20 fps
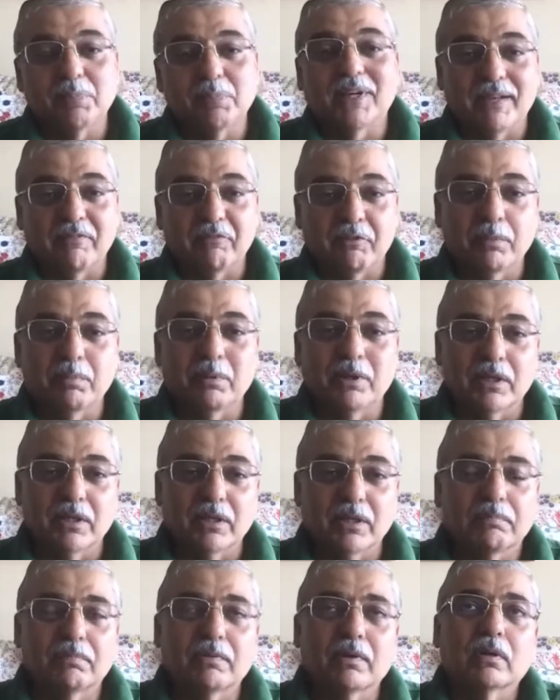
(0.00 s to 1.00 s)
but
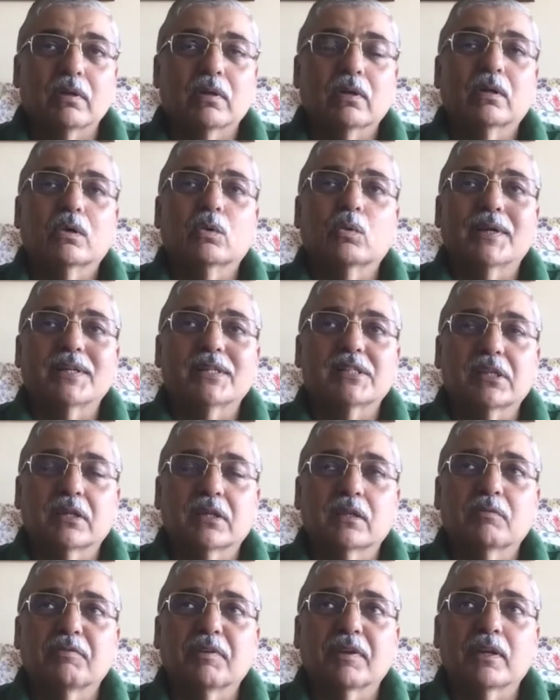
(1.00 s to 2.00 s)
everybody quite
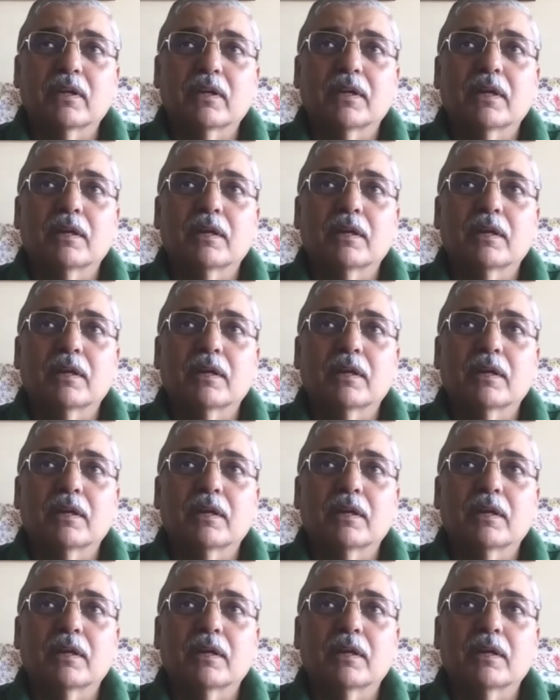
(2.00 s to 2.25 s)
significantly.